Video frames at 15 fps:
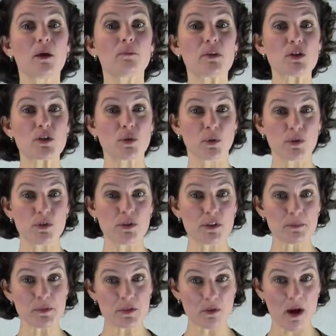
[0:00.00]
Be sure to
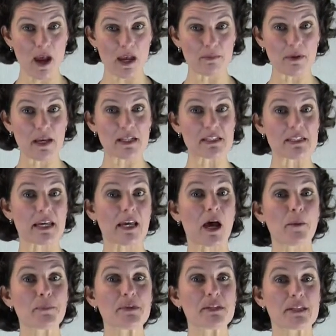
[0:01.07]
subscribe and stay
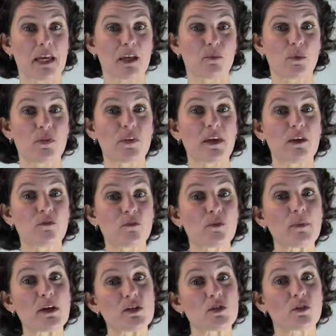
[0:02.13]
up to date with the
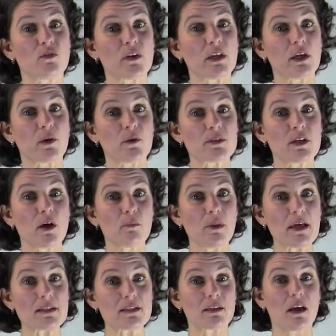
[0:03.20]
informational videos,
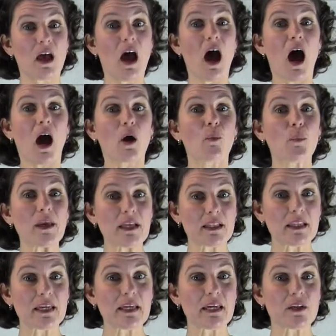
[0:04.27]
plus our
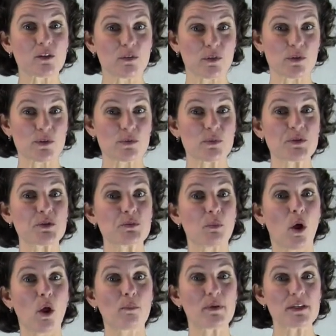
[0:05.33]
weekly interviews with
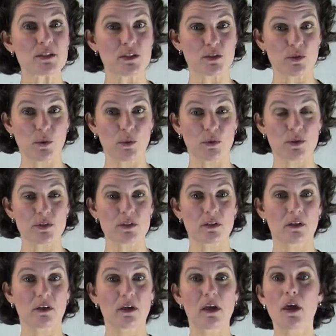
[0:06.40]
small business owners.
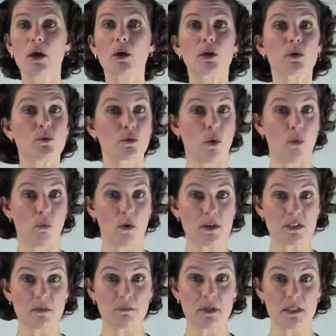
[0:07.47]
You don't want
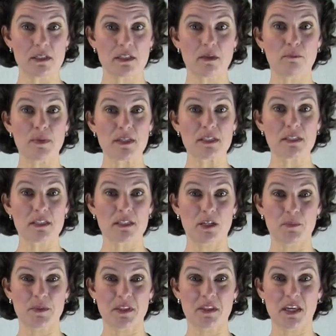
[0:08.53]
to miss the business
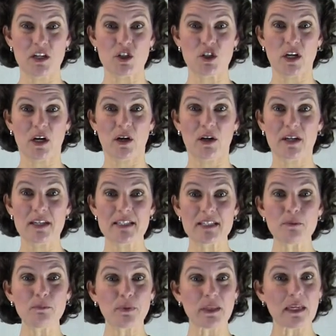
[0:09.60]
tips that they share.
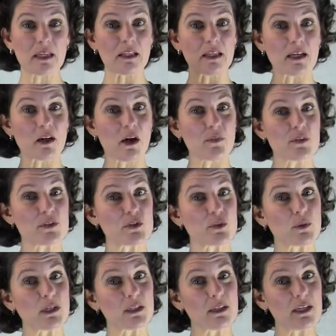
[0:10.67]
Simply click on the
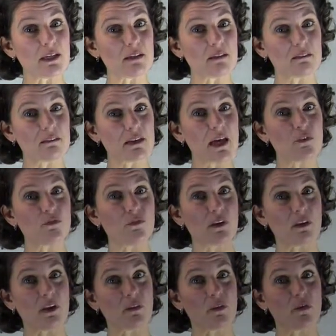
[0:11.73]
screen link and
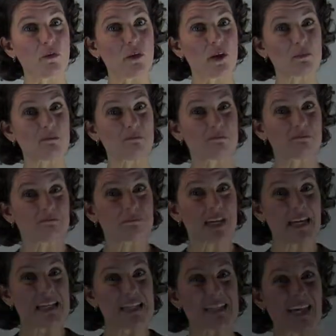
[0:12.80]
fill out the form.
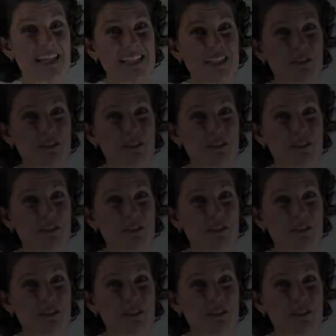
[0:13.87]
It's that